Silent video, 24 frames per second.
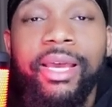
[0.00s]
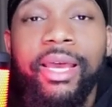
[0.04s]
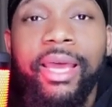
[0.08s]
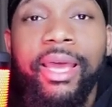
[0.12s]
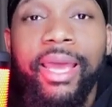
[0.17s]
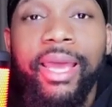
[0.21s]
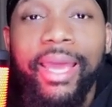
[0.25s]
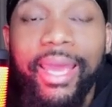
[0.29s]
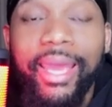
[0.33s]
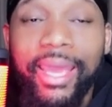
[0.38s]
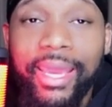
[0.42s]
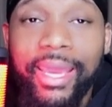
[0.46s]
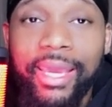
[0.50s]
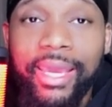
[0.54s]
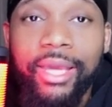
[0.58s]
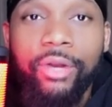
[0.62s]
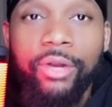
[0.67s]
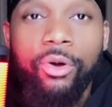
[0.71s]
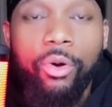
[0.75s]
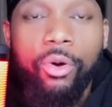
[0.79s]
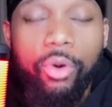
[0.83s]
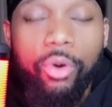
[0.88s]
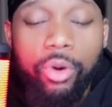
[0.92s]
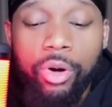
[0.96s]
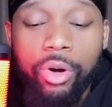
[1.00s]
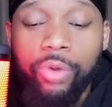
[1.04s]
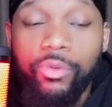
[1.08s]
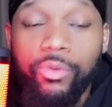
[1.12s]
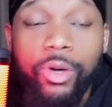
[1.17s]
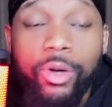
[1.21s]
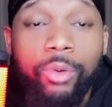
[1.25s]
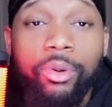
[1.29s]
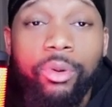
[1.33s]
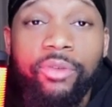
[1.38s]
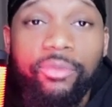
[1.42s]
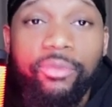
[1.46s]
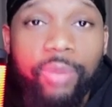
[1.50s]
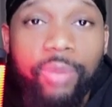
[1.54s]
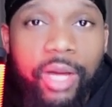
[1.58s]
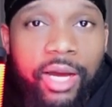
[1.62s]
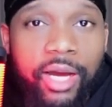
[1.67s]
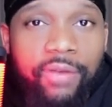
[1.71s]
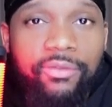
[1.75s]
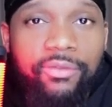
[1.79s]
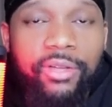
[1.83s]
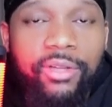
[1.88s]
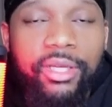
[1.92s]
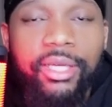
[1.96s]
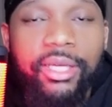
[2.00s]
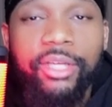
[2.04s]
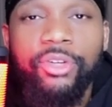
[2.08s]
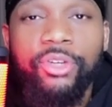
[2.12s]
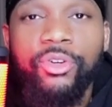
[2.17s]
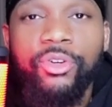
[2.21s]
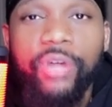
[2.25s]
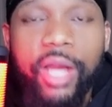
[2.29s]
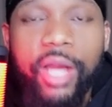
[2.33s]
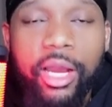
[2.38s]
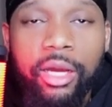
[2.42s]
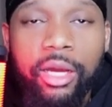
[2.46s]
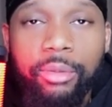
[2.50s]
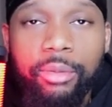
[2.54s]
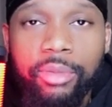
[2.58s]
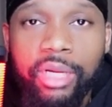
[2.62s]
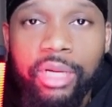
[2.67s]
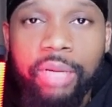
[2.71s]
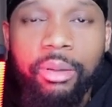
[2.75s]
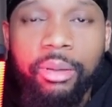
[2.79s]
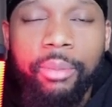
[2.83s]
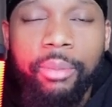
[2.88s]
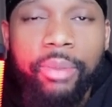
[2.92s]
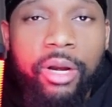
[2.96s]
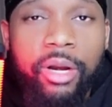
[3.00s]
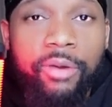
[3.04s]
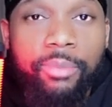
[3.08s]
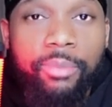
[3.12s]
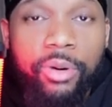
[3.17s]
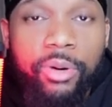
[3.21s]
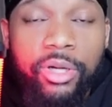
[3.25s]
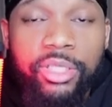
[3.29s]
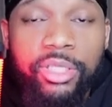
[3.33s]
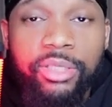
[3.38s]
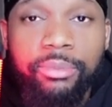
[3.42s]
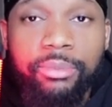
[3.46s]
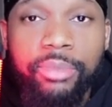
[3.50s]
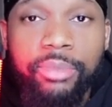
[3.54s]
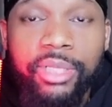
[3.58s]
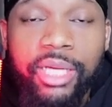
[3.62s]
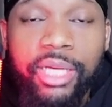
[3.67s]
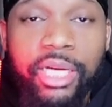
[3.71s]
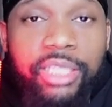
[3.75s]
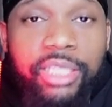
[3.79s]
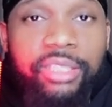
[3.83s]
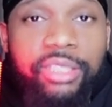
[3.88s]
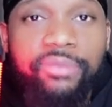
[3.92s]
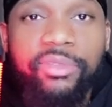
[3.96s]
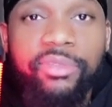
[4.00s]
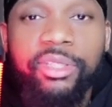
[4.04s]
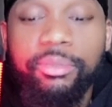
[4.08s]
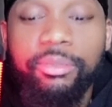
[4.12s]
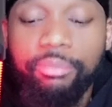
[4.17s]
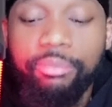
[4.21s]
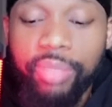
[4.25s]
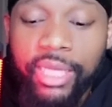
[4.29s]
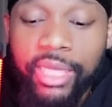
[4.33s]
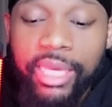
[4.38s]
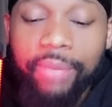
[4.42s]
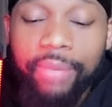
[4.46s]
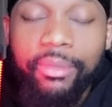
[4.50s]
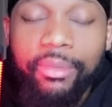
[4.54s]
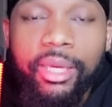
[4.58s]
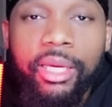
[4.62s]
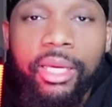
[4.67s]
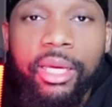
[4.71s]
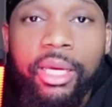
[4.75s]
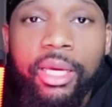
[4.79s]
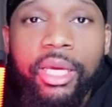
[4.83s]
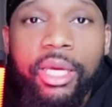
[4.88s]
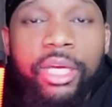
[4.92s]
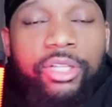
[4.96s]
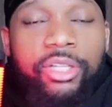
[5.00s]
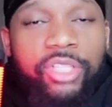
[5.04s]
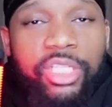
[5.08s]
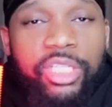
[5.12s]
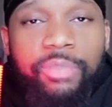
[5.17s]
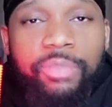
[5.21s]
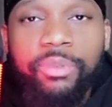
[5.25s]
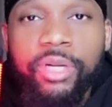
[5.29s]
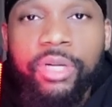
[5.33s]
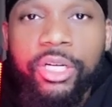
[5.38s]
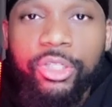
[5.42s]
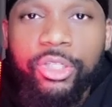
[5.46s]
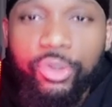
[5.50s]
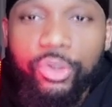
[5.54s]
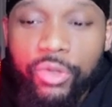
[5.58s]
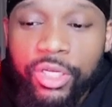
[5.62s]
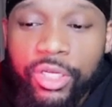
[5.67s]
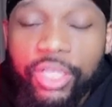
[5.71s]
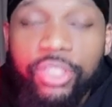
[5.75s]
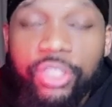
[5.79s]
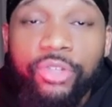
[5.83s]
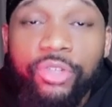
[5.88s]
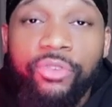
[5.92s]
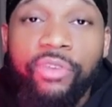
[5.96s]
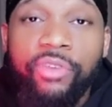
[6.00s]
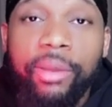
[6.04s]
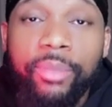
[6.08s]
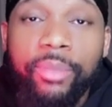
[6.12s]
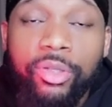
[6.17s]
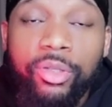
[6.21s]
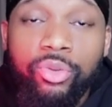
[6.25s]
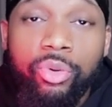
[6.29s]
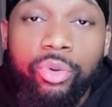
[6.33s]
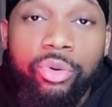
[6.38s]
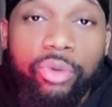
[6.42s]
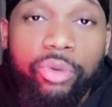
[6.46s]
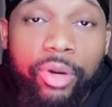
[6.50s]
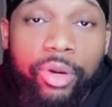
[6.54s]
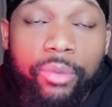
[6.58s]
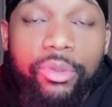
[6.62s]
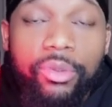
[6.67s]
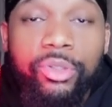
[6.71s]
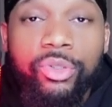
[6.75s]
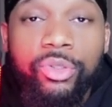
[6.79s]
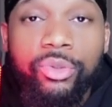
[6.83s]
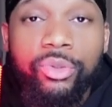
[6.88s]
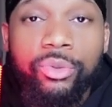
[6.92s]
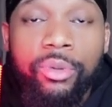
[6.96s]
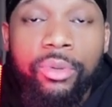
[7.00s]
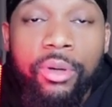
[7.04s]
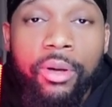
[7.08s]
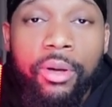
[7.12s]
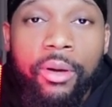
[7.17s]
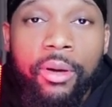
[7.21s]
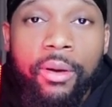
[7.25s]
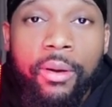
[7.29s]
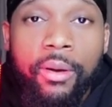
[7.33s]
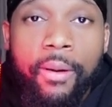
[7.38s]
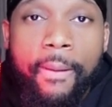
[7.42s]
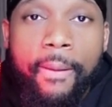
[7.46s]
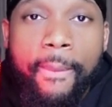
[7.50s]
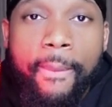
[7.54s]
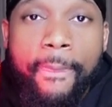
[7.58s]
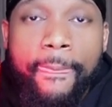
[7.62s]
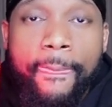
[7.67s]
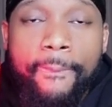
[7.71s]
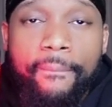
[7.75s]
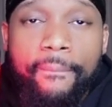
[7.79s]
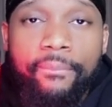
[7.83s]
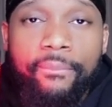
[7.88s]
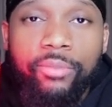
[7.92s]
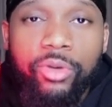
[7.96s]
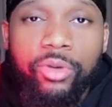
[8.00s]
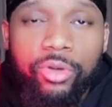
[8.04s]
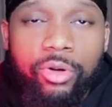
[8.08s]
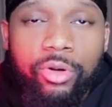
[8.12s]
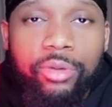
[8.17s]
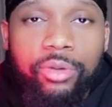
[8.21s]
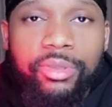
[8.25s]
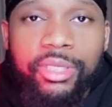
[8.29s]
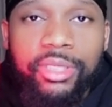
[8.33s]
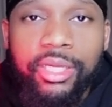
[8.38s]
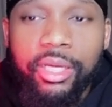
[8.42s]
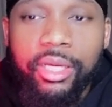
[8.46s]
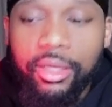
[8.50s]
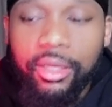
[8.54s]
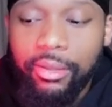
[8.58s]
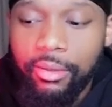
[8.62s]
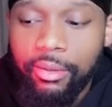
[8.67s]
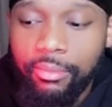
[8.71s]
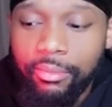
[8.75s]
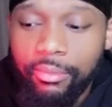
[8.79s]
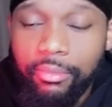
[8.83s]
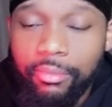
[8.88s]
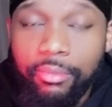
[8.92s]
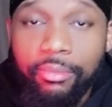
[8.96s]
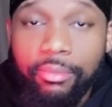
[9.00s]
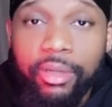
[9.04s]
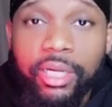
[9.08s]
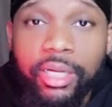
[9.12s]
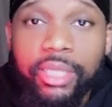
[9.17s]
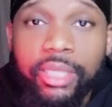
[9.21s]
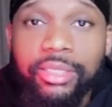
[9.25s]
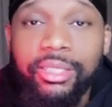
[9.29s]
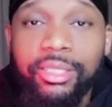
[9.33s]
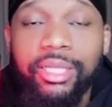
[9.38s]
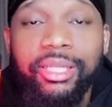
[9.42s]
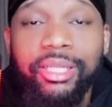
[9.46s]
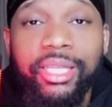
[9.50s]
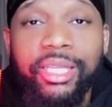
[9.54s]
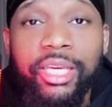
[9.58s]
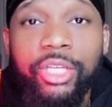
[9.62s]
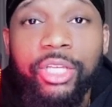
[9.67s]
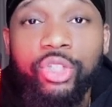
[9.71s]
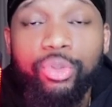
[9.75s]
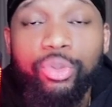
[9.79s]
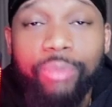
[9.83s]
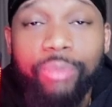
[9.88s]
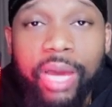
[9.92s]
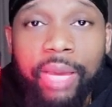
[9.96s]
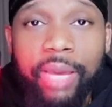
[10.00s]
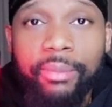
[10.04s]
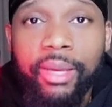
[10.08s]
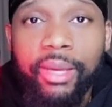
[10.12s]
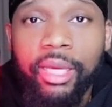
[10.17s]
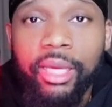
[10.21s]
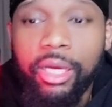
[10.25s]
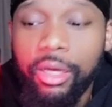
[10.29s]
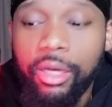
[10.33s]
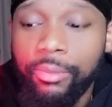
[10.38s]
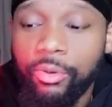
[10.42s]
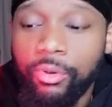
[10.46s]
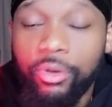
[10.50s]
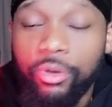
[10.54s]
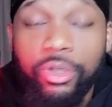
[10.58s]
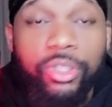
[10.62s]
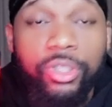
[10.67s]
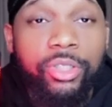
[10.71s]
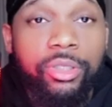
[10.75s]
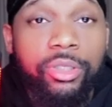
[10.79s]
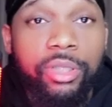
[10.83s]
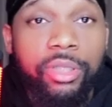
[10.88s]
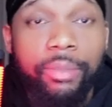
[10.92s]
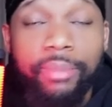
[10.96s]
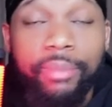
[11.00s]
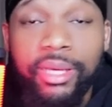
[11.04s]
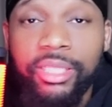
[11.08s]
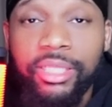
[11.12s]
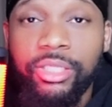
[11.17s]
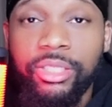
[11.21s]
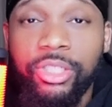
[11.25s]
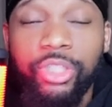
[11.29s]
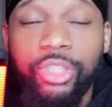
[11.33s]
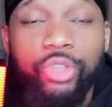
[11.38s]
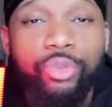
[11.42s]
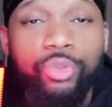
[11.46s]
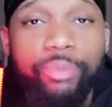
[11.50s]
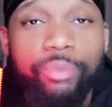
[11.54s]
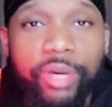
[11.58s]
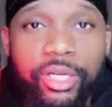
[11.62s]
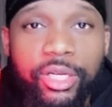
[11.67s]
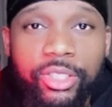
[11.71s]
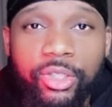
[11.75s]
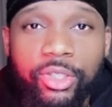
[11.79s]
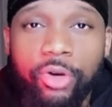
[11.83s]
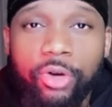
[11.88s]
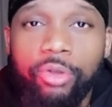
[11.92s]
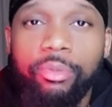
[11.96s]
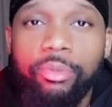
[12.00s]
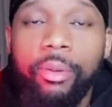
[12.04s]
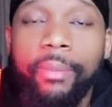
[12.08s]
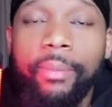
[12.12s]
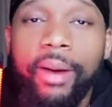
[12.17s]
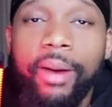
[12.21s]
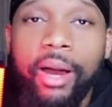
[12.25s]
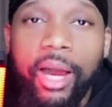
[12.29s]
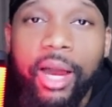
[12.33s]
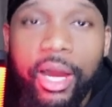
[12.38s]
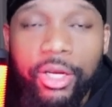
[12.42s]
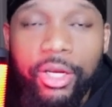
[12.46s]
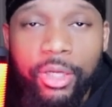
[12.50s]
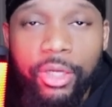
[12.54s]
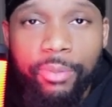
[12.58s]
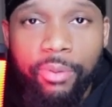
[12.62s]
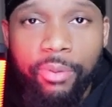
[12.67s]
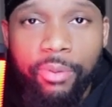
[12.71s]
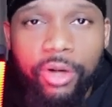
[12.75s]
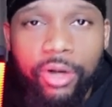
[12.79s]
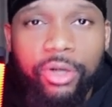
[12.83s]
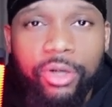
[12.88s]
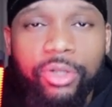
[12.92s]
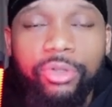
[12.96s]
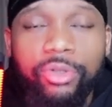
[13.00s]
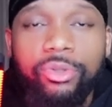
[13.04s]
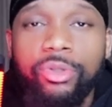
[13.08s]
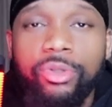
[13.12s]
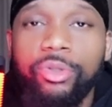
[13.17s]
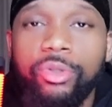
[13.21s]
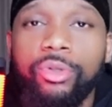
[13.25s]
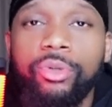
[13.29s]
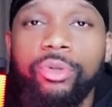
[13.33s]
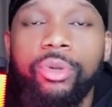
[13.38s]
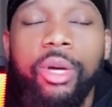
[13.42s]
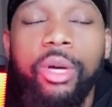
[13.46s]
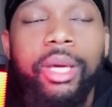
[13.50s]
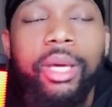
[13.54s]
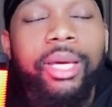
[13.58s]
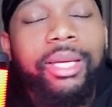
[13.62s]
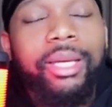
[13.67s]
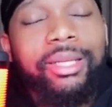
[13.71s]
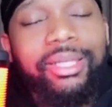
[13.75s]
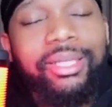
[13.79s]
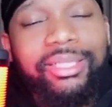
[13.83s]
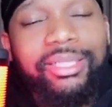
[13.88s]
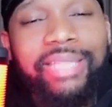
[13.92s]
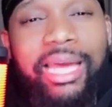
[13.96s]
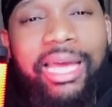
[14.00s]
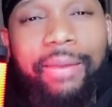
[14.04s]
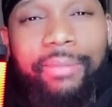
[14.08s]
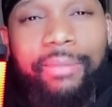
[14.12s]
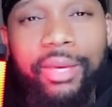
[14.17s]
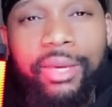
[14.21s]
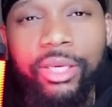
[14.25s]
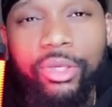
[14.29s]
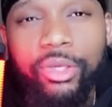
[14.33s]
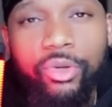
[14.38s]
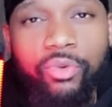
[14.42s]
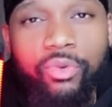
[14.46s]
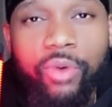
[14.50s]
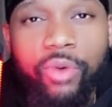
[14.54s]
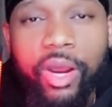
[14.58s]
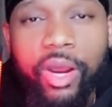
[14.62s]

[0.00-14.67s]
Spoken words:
and or run away from conflict, and you're not going to become a better person because of it. Blaming just because you can get your family to agree with you, you know what I'm saying, because of the things you might make up or the messages you may show them about how your partner used to do you, does not make you right,